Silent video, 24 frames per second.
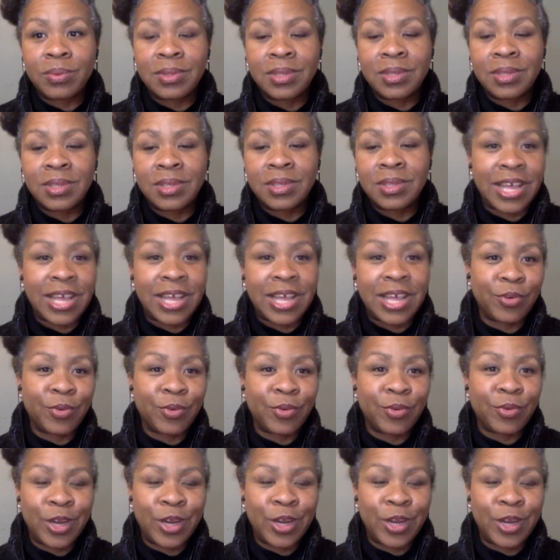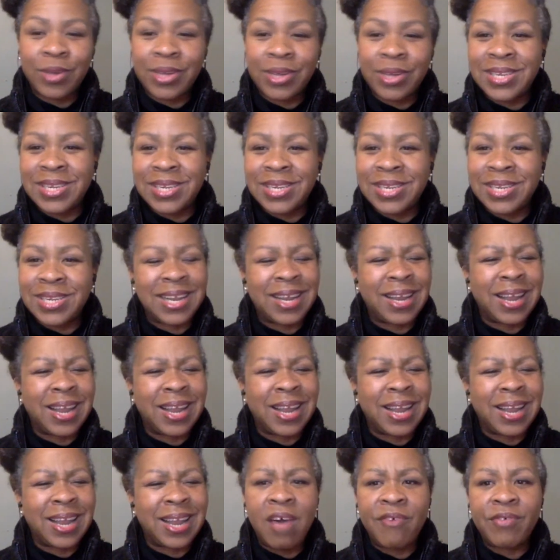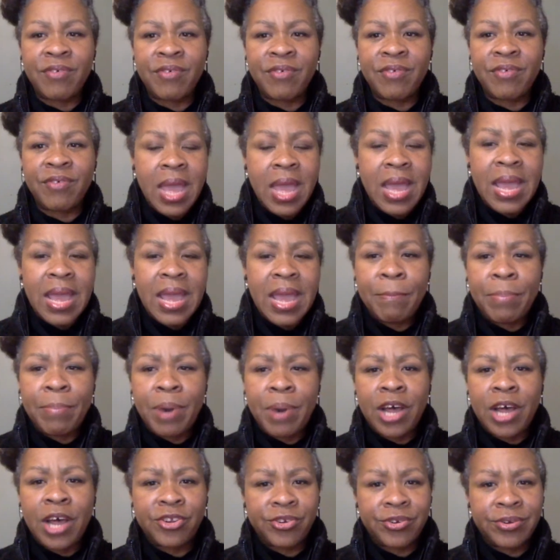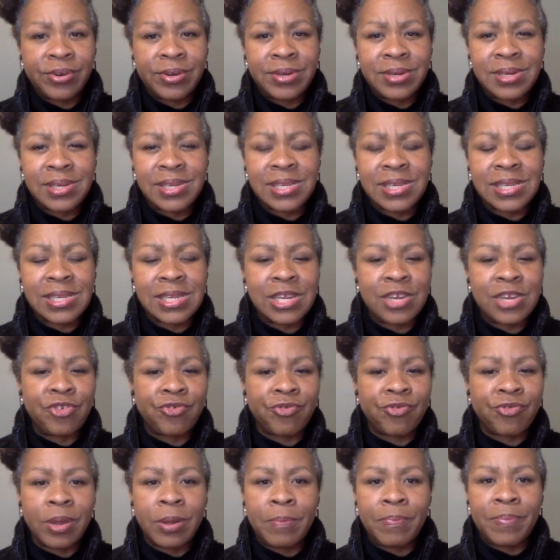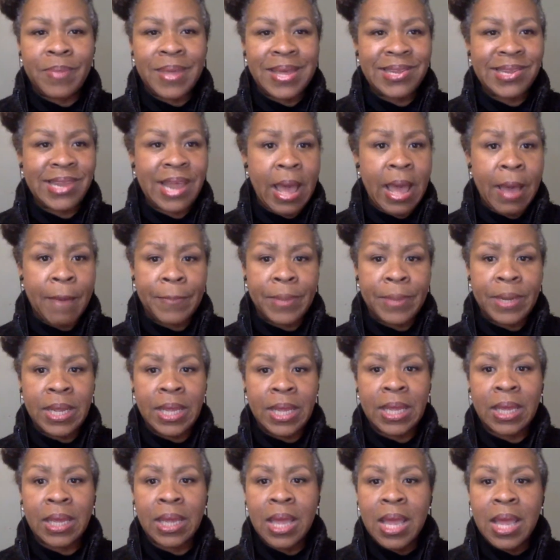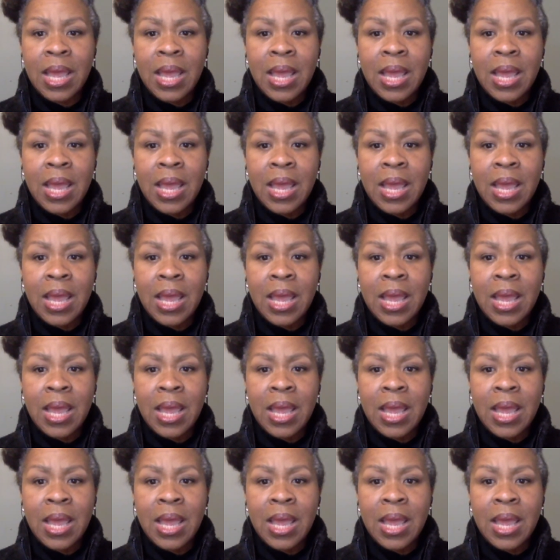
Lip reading: So that's what we want to do, because there's a lot of imposter syndrome that's happening,